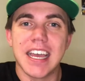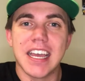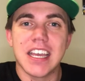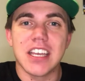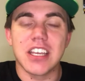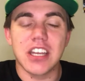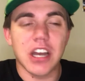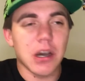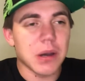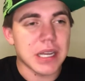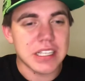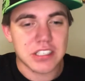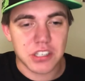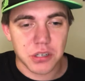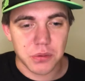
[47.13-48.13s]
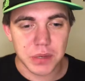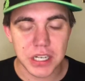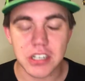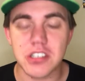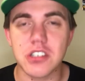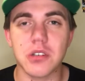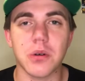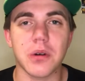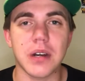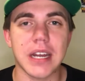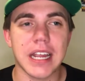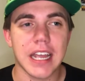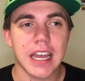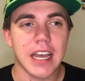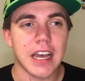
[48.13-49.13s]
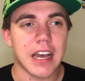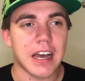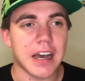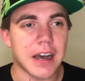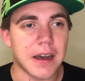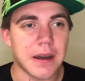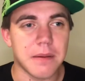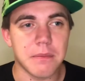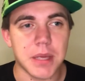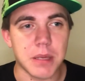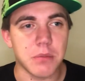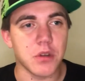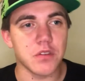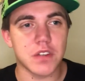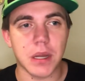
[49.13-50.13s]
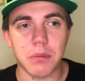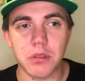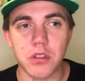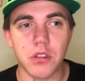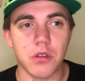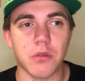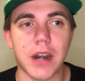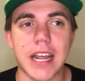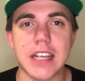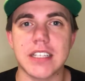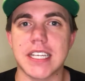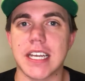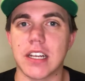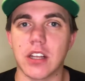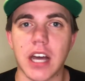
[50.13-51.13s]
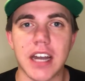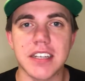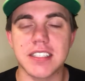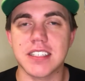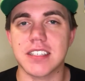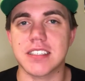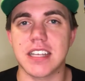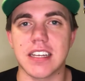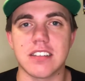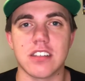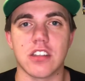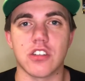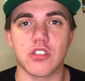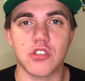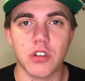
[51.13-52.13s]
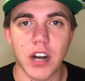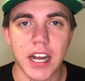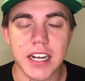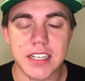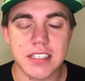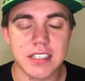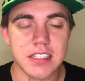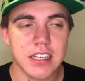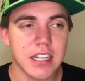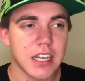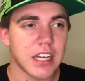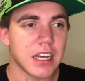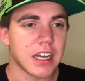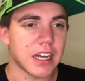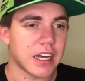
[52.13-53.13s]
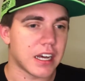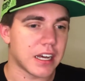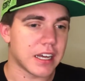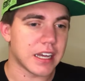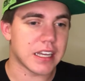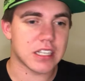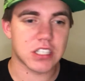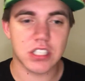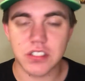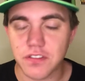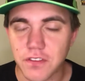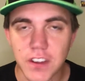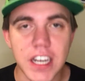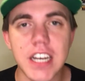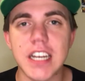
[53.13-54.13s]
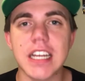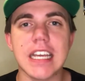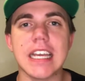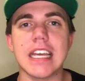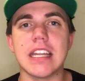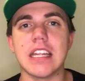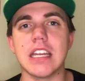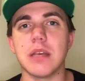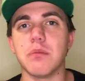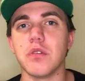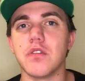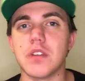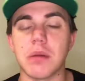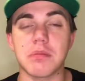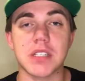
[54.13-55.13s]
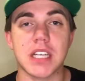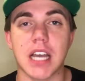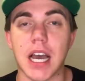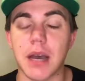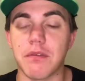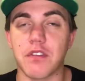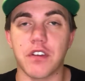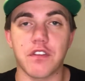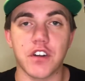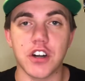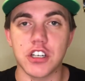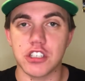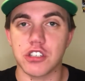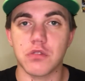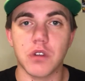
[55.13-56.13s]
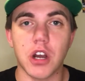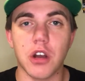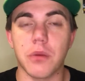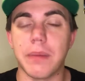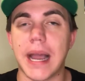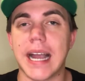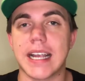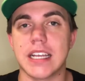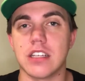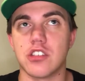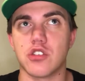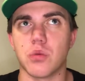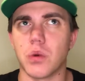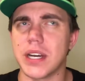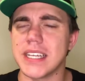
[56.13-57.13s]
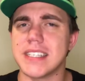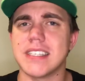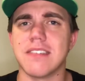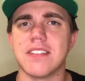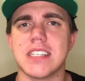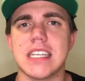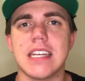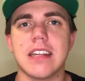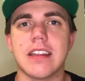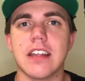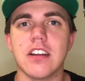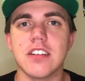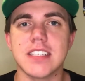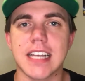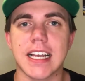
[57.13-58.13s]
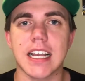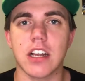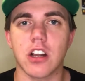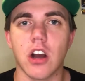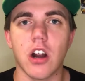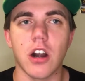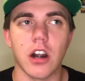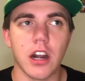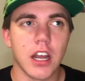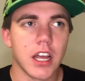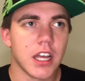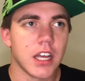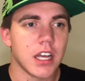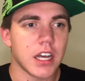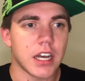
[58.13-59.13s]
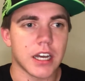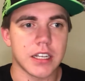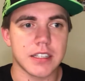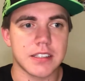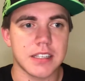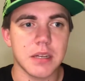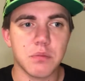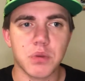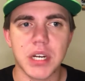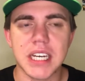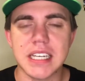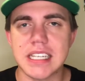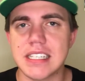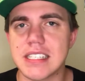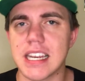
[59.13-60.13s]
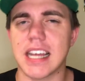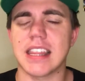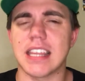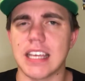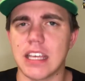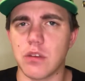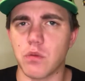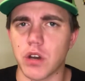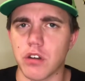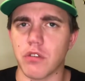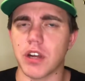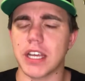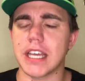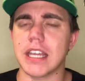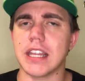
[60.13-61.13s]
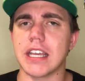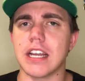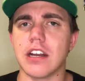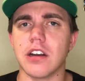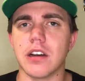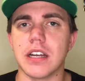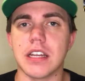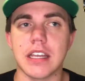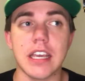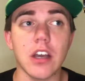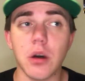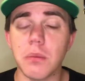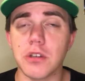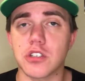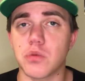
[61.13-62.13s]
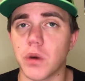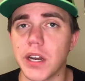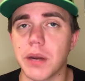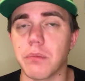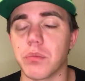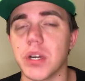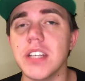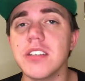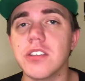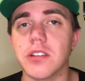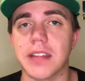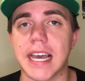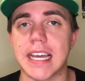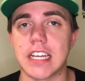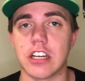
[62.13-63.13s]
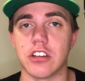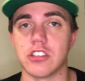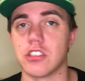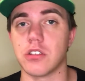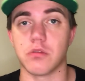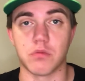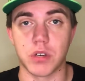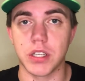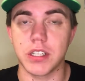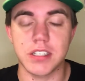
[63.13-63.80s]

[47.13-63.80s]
You know, his career story, um, he moved up through the ranks, had a lot of success in the trucks, uh, Xfinity, and then he moved up to Cup for Furniture Row back in 2017 in their second car uh, did pretty decent. I think he won Rookie of the Year, and he almost won at Bristol that year, so really